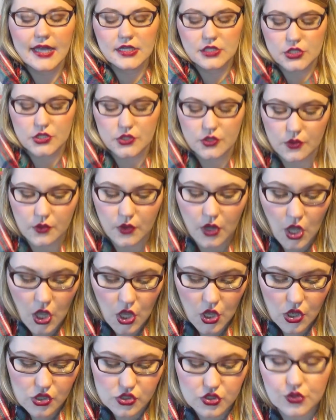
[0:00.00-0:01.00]
to
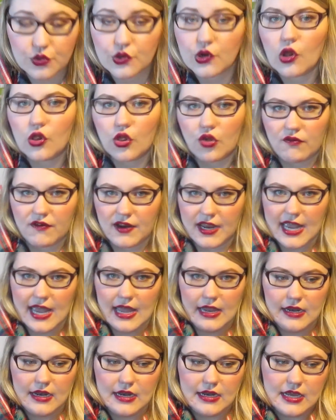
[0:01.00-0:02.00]
do it all over
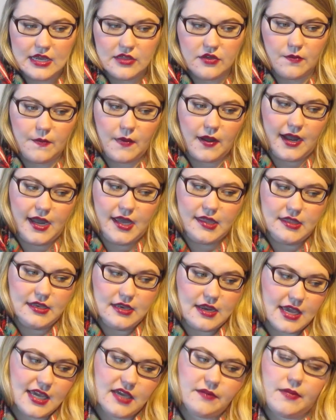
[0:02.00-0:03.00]
again and either buy the
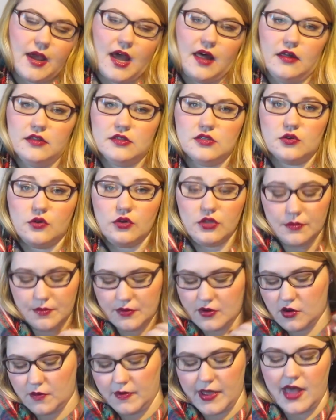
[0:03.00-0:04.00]
Naked palettes or the
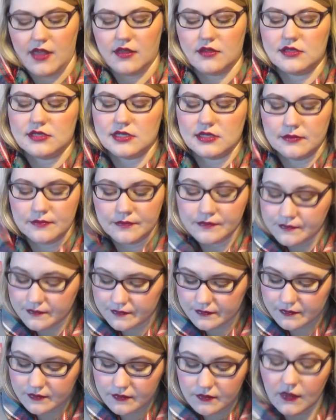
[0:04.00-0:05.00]
Pro palettes,
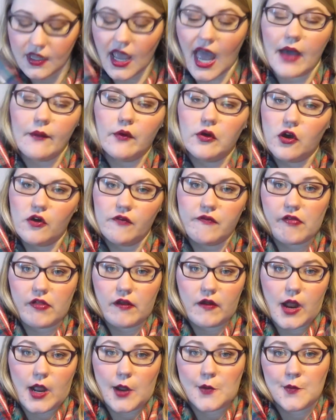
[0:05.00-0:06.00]
I will go for the
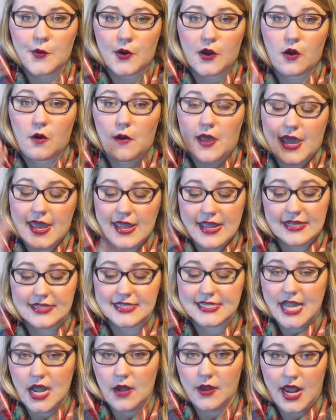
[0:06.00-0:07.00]
Lorac Pro
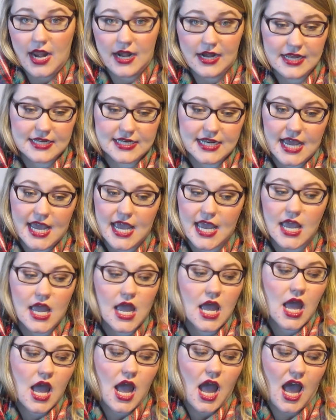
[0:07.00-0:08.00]
hands down any day.
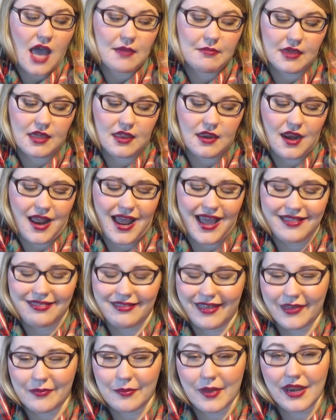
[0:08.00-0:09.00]
I mean, I
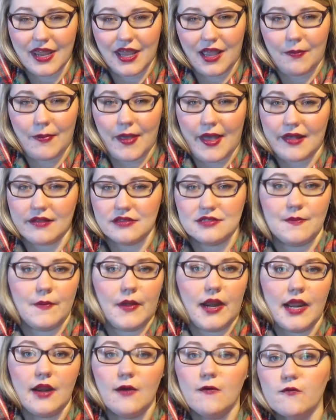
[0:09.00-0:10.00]
like my Naked palettes,
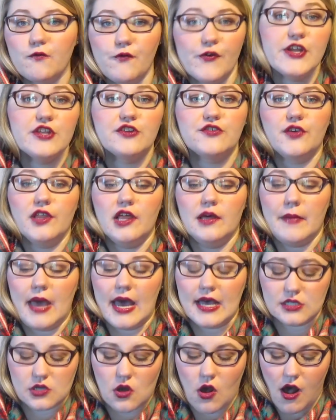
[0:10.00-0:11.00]
but I don't reach for them
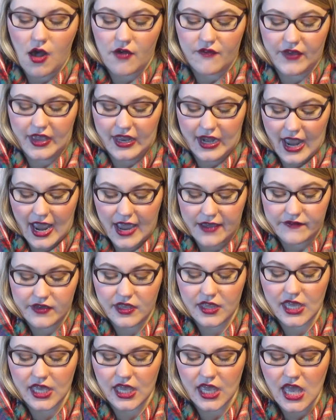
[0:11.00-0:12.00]
as often. I
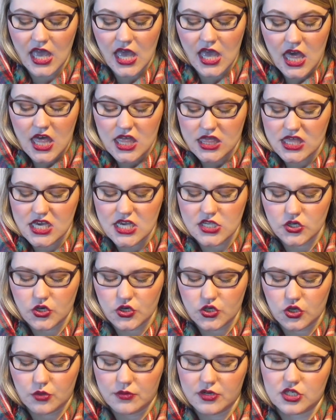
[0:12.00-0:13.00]
feel like these are
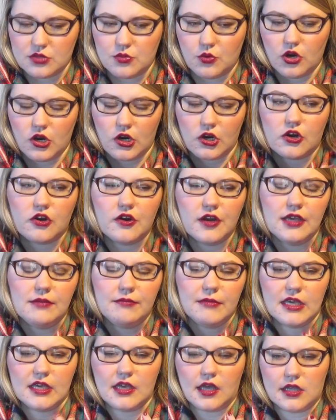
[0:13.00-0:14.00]
so much more
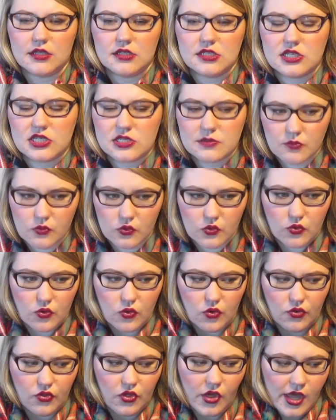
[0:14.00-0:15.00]
creamy and
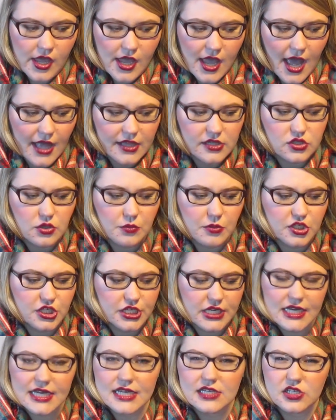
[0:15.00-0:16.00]
smooth and so much
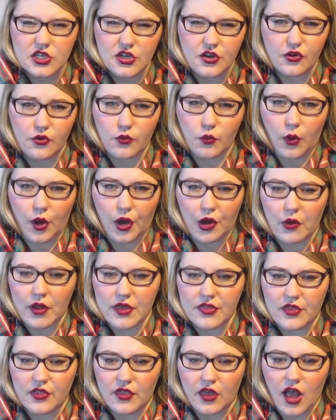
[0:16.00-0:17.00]
easier to work
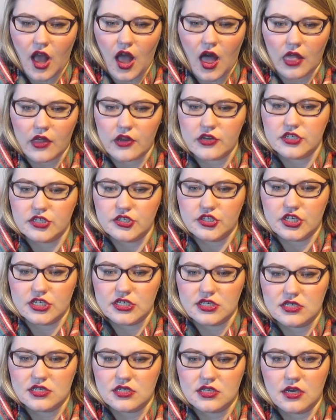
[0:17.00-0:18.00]
with, and the colors are
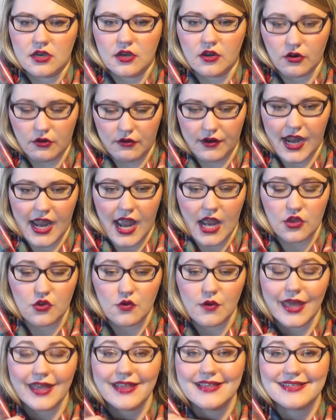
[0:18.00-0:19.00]
just great. And
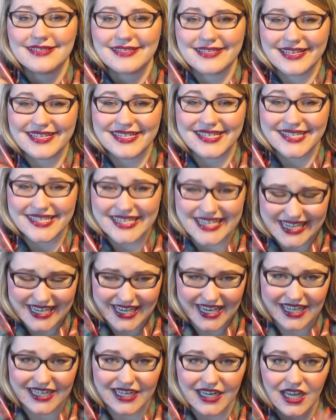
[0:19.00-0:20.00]
you get
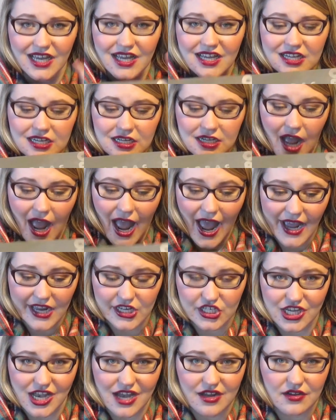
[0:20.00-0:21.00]
16
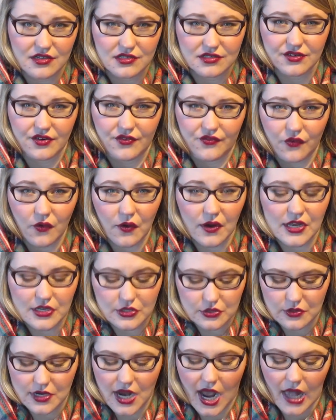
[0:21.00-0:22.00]
eyeshadows for
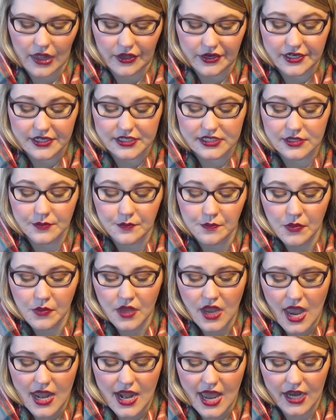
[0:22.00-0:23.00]
$42.
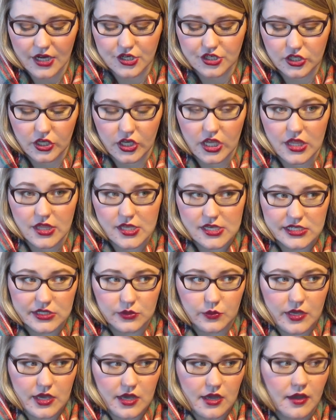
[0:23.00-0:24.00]
And actually
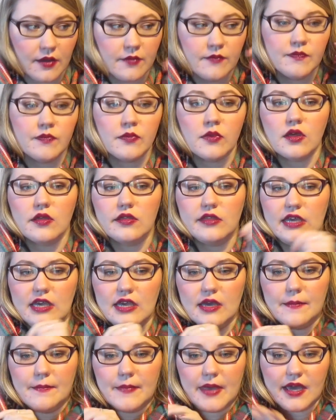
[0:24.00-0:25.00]
this week
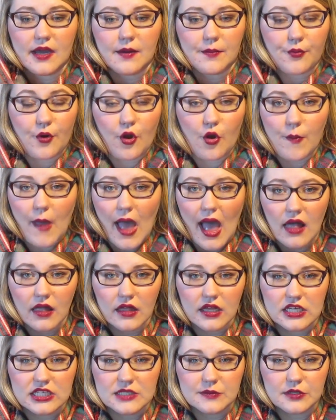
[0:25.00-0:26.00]
the Mega Pro
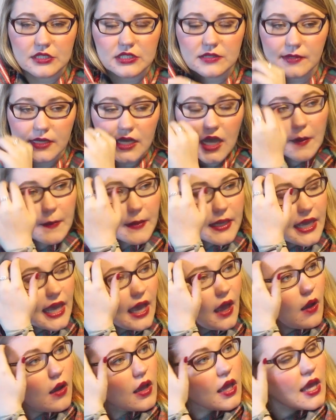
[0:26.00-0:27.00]
palette is supposed to be coming
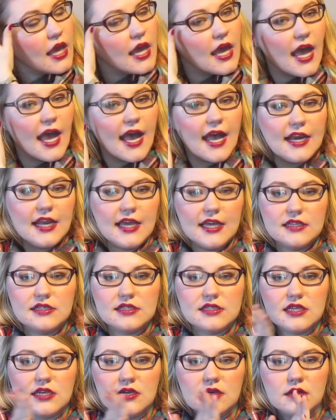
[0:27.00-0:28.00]
out, and
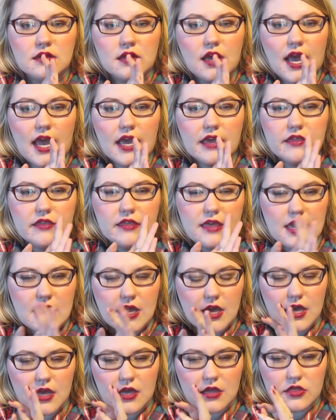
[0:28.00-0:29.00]
it's, I
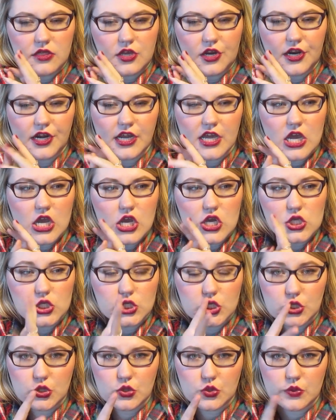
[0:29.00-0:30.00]
think,
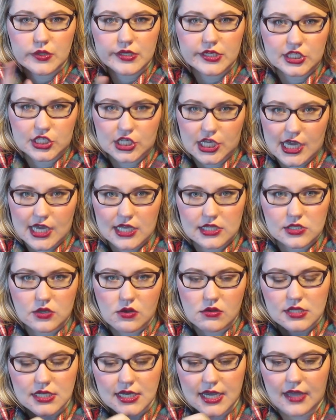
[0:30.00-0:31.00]
32 shades
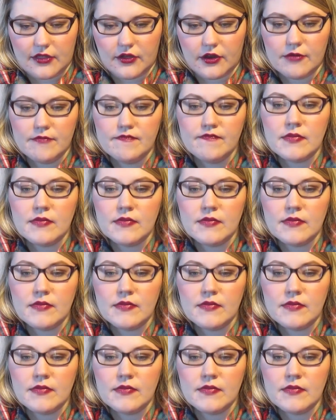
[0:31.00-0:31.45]
altogether,